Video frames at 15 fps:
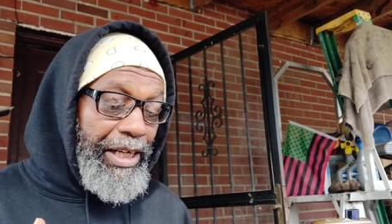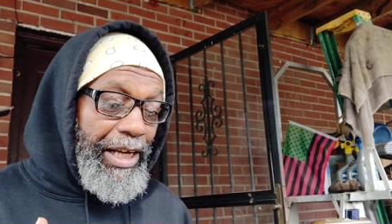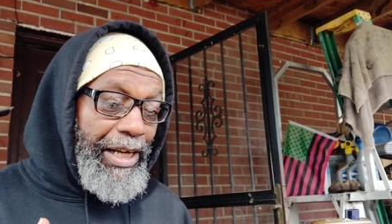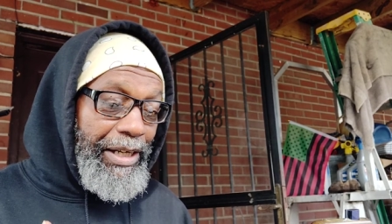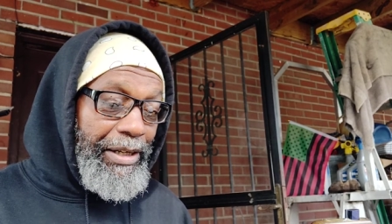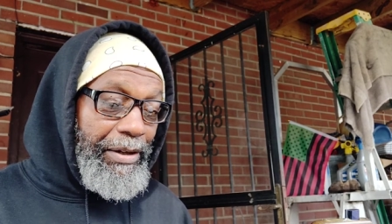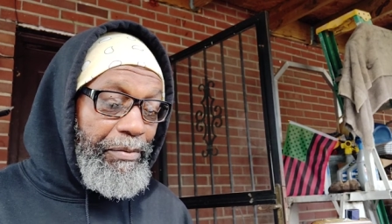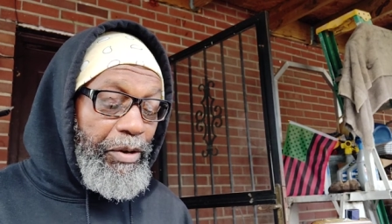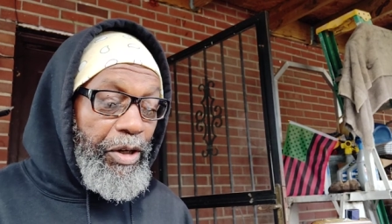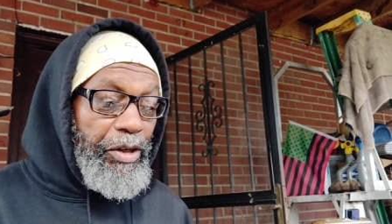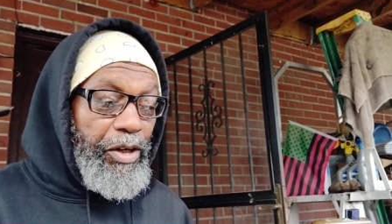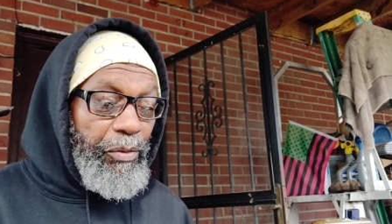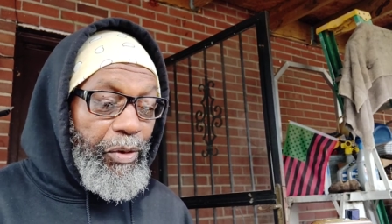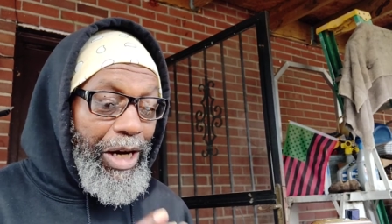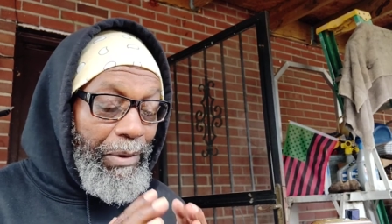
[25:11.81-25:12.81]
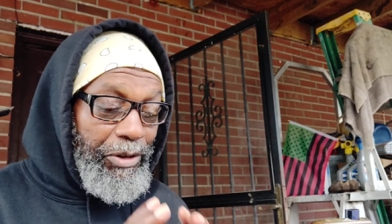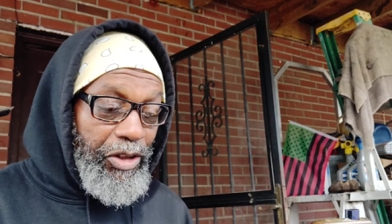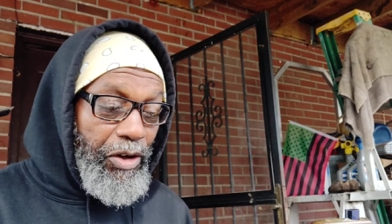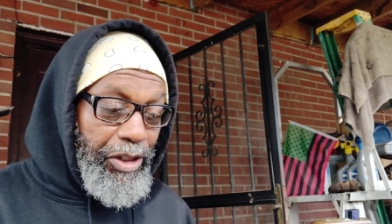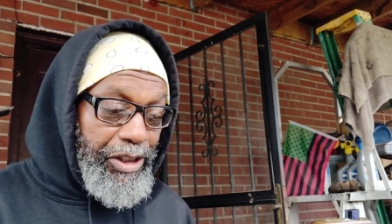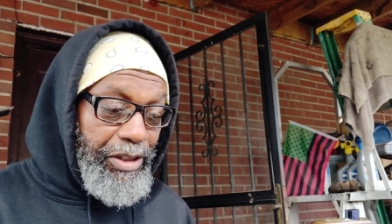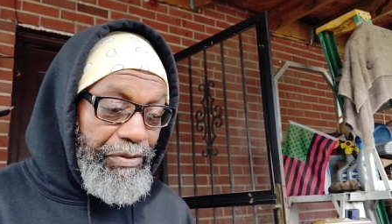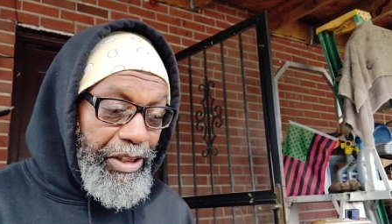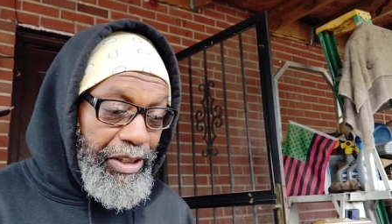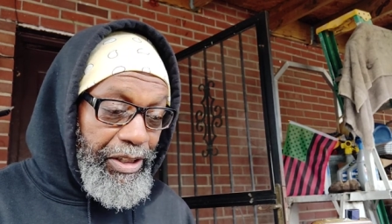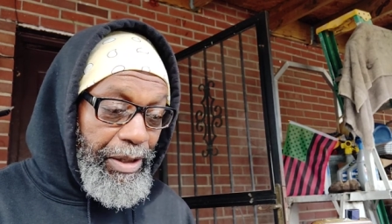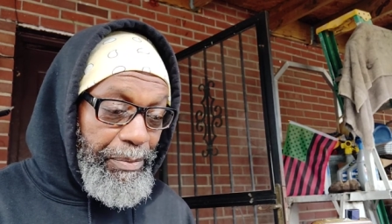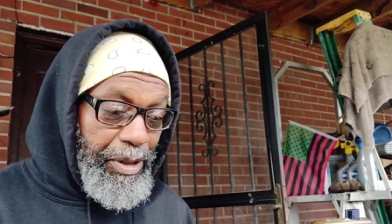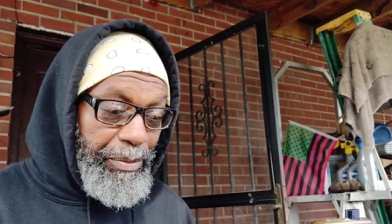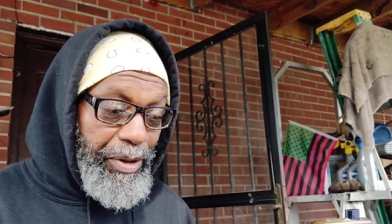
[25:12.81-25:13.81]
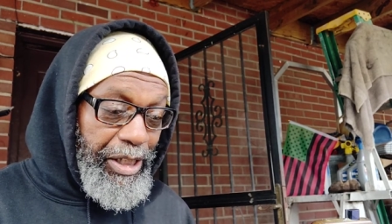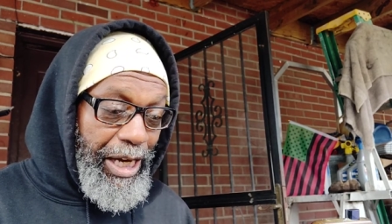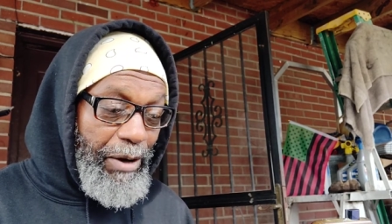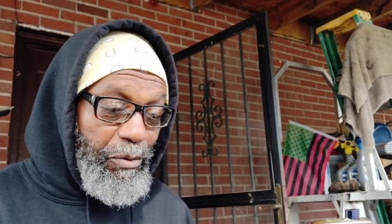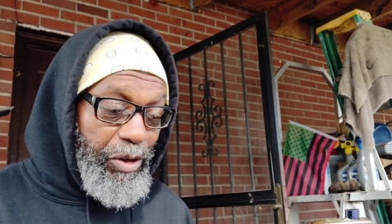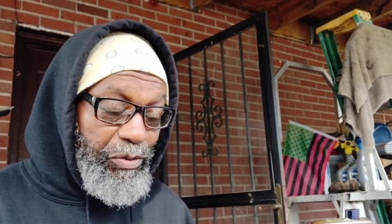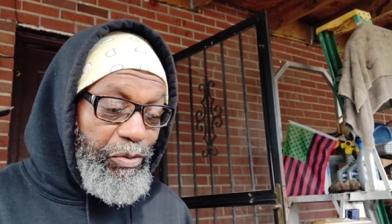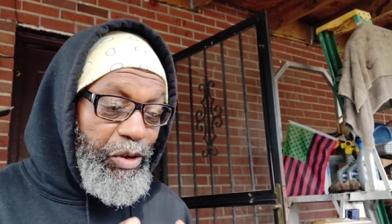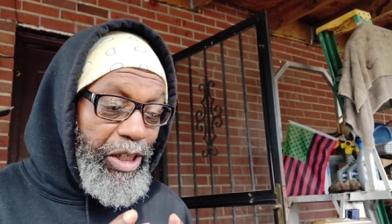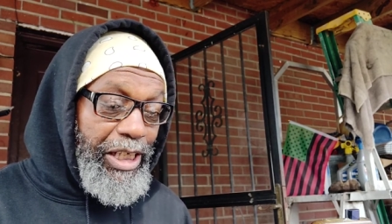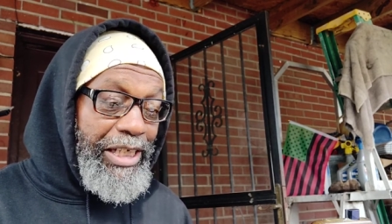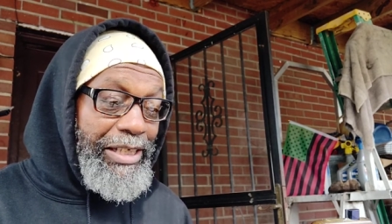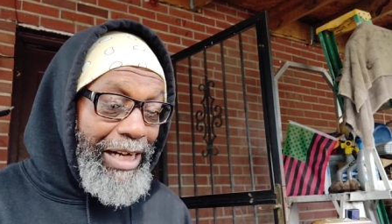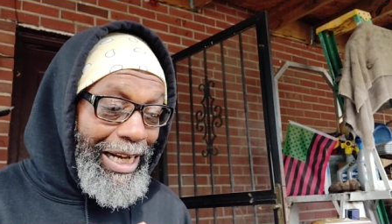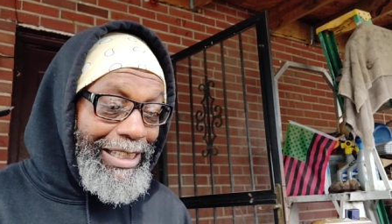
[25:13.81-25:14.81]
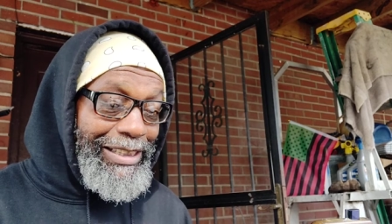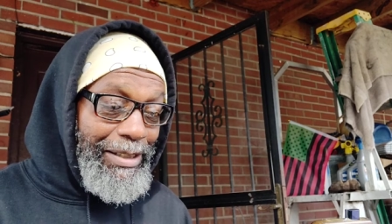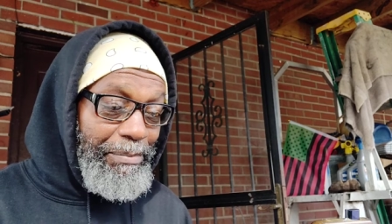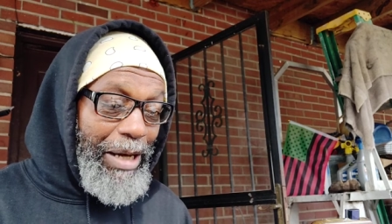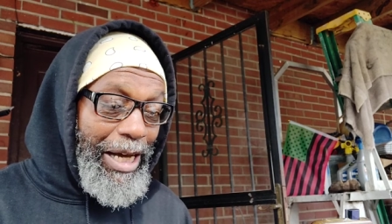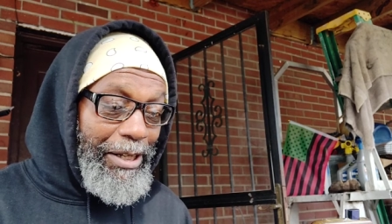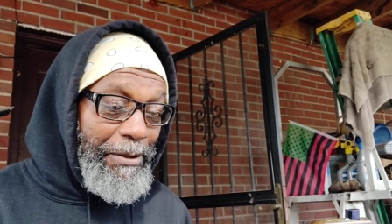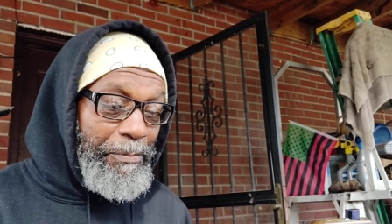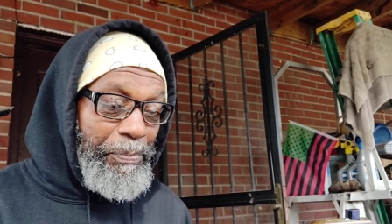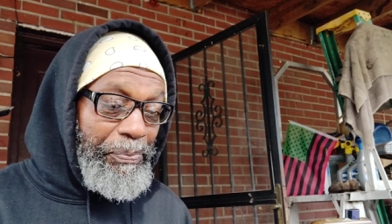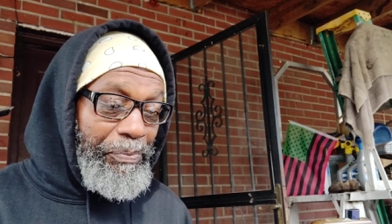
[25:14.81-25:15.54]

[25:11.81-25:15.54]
And, and look, when I was arts director at WBAI, what was really nice about it